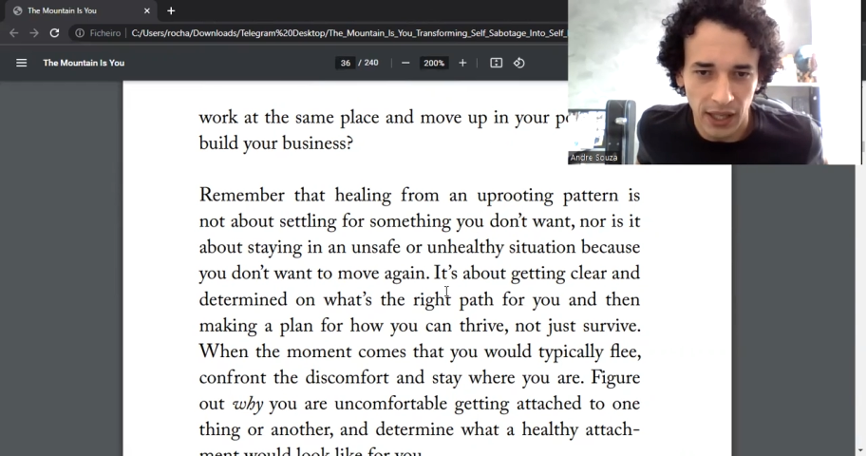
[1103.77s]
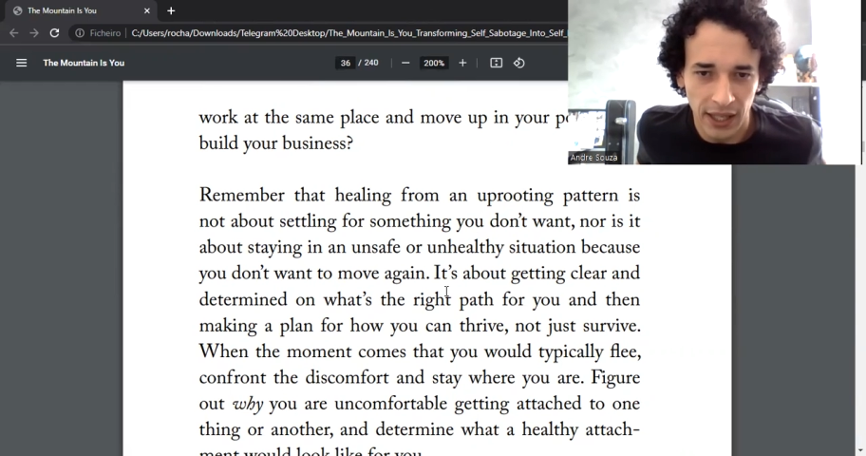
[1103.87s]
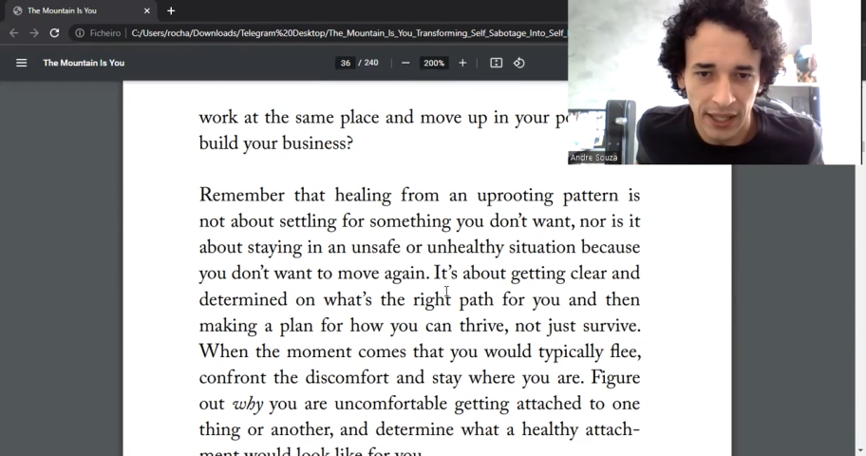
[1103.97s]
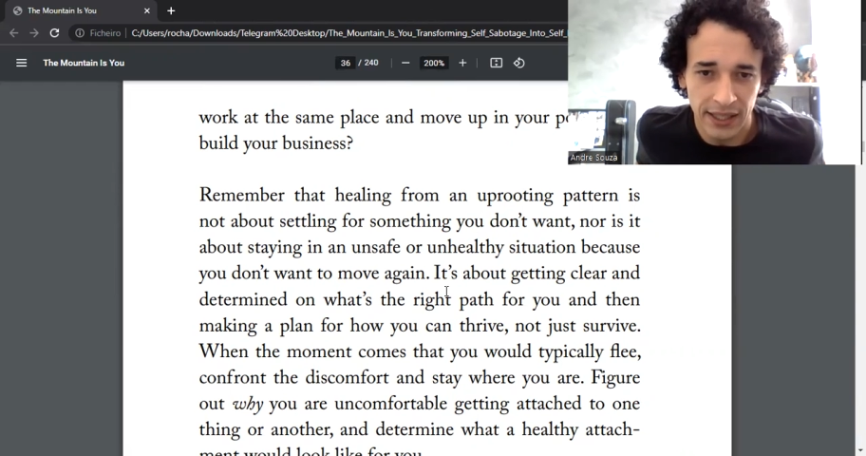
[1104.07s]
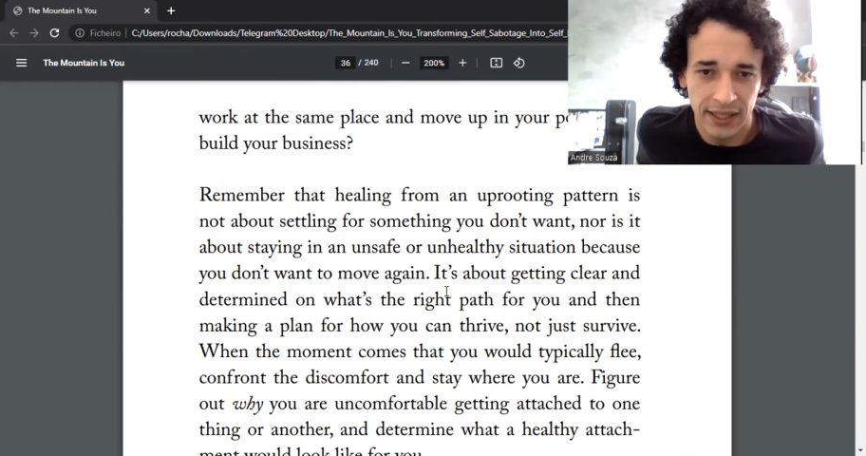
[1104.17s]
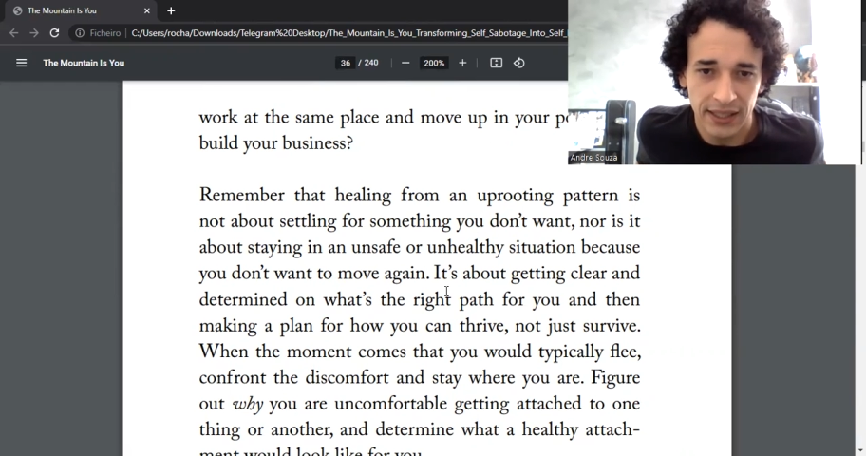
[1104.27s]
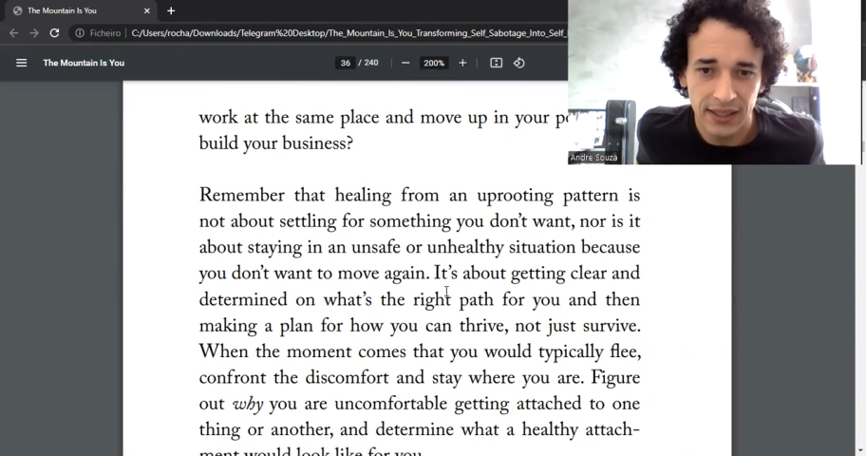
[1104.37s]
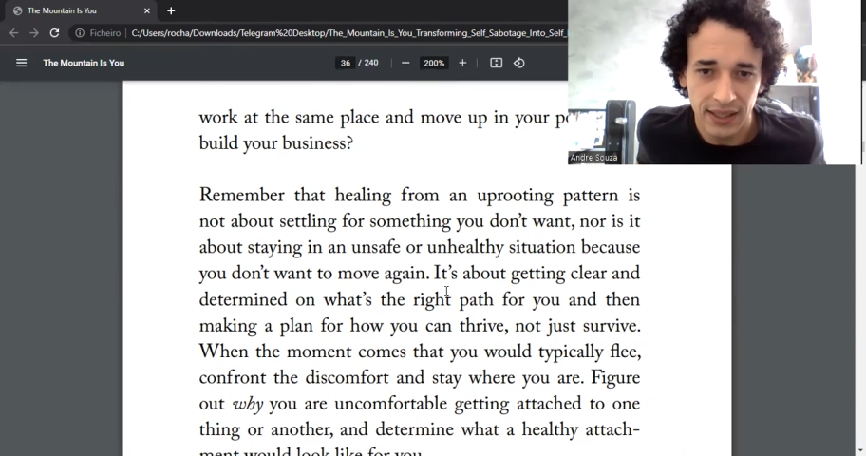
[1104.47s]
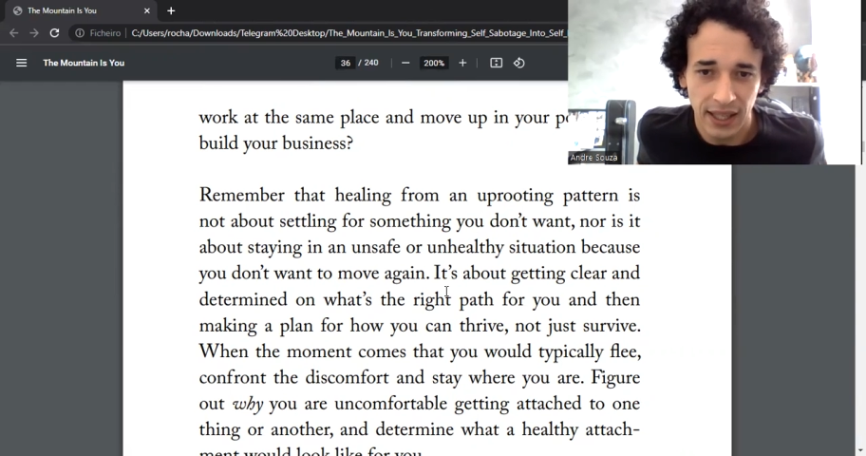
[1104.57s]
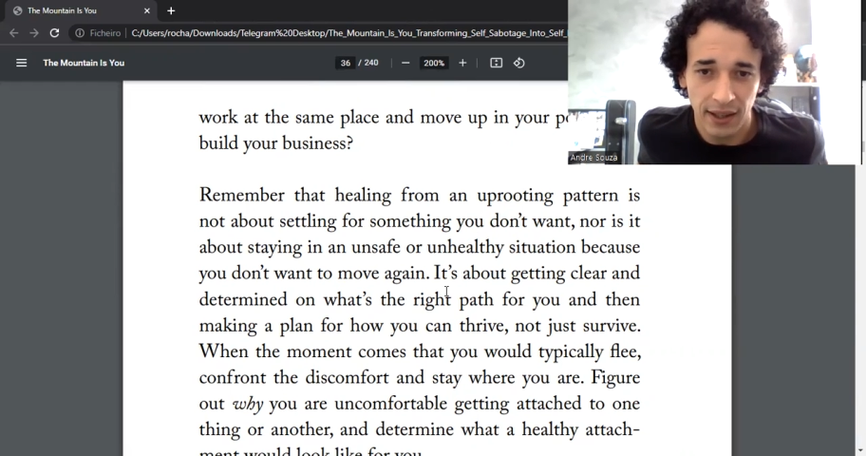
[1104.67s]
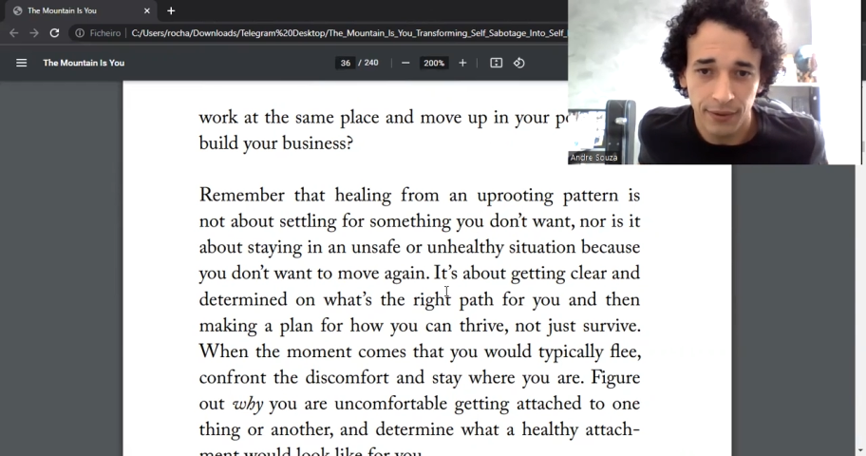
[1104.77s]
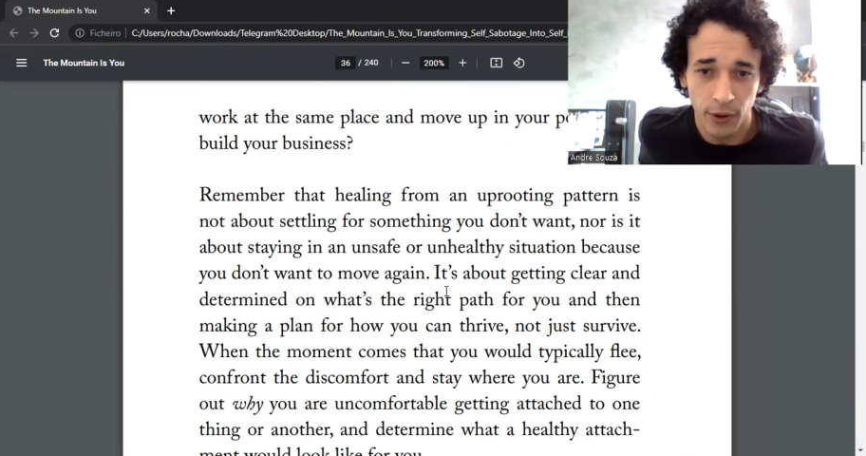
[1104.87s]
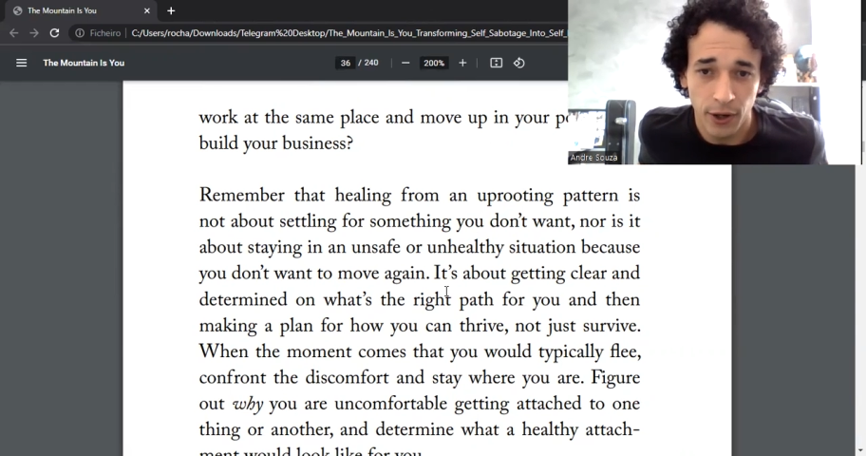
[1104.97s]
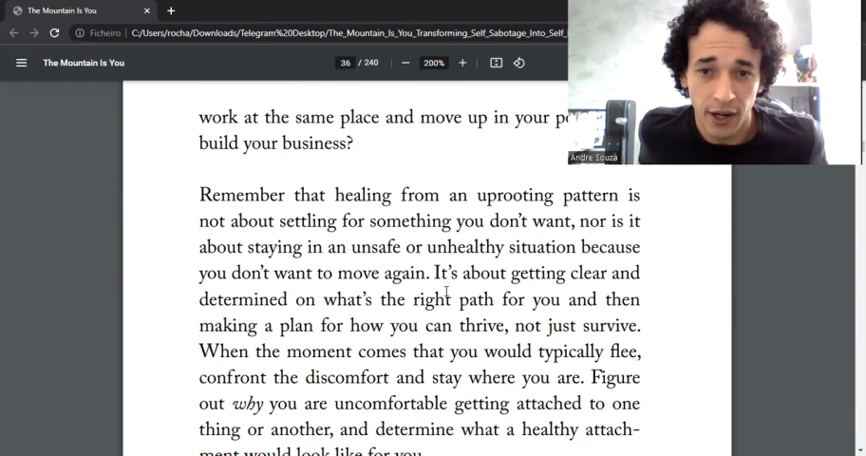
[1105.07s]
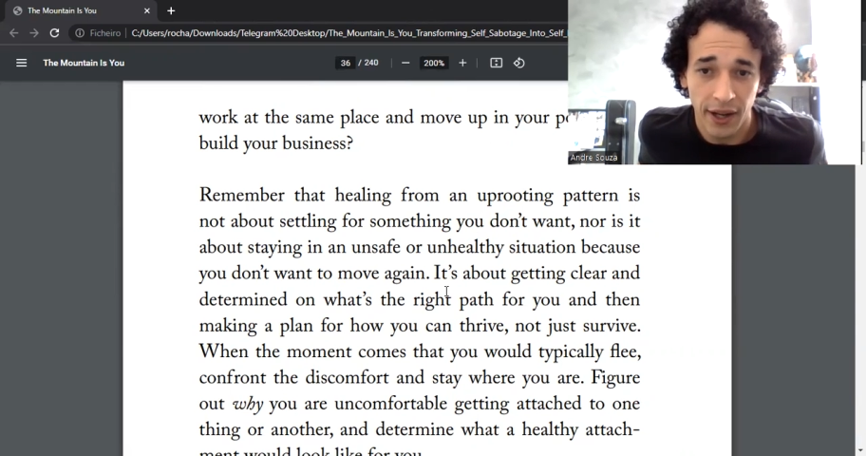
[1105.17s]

in an unsafe or